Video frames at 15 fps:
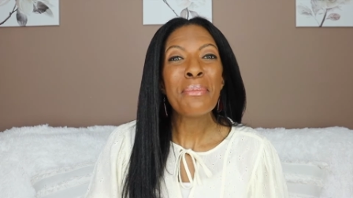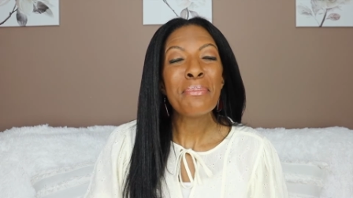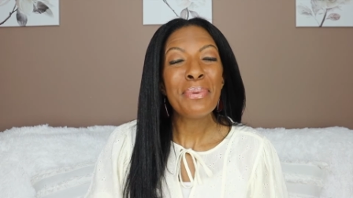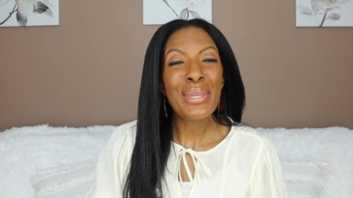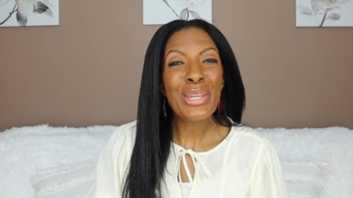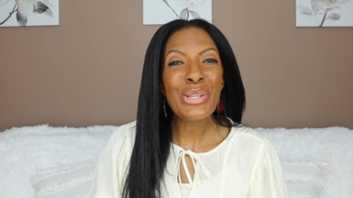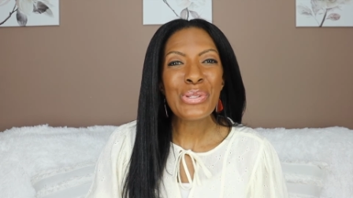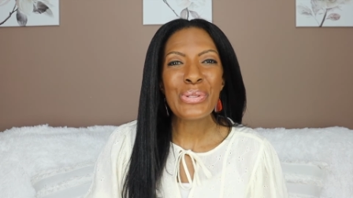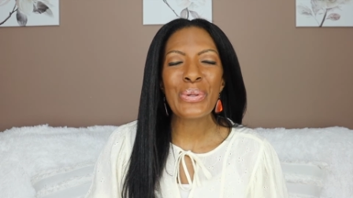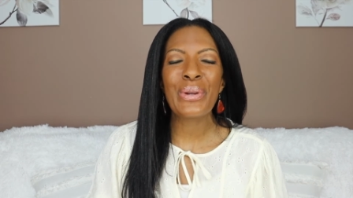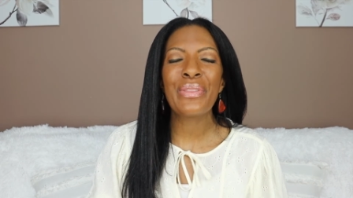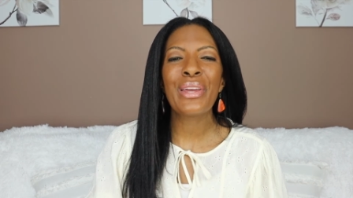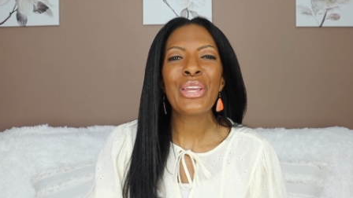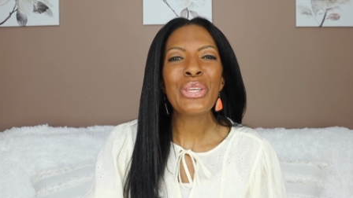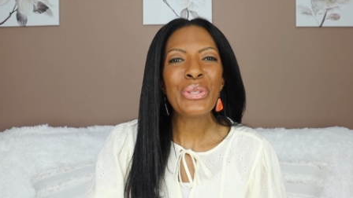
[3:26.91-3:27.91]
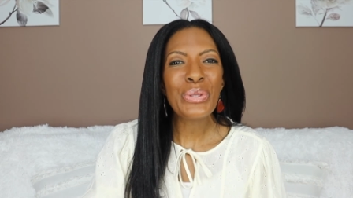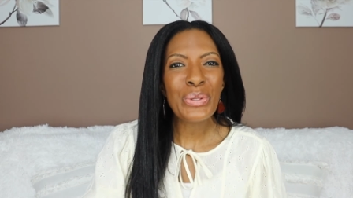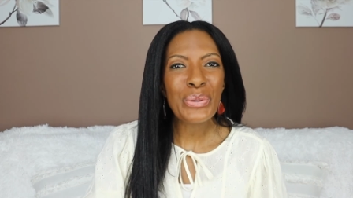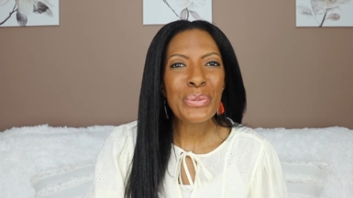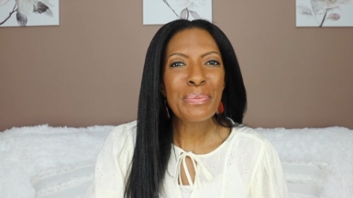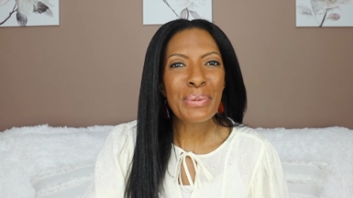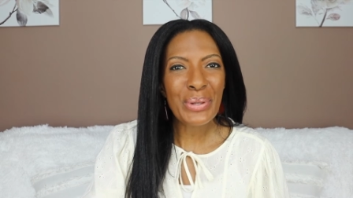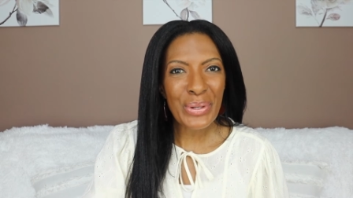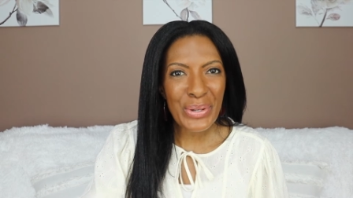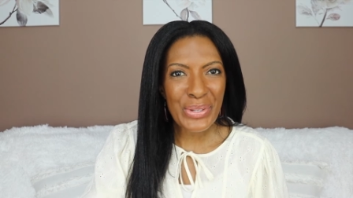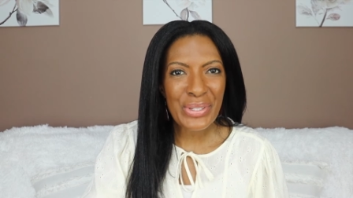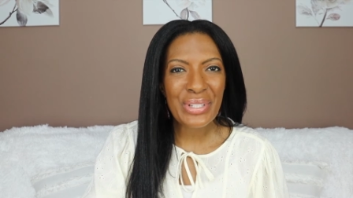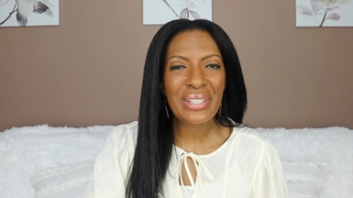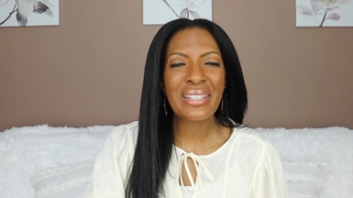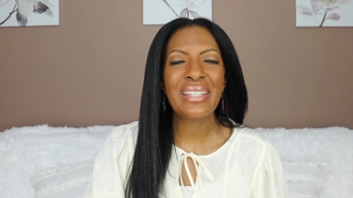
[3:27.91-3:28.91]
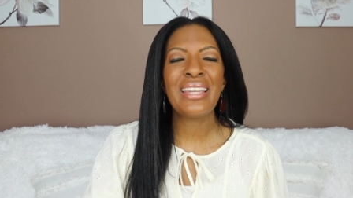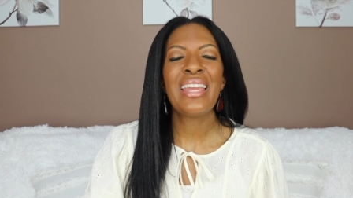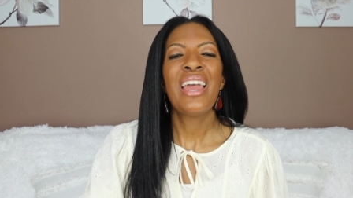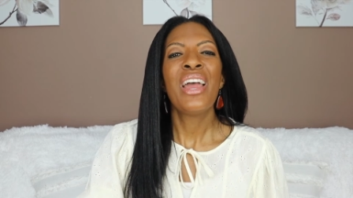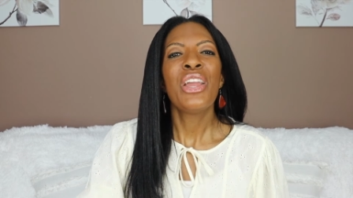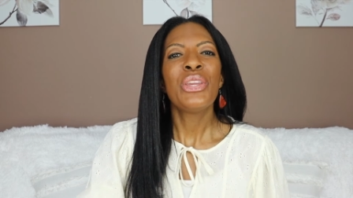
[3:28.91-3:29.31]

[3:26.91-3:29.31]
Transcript: Be sure that you personally,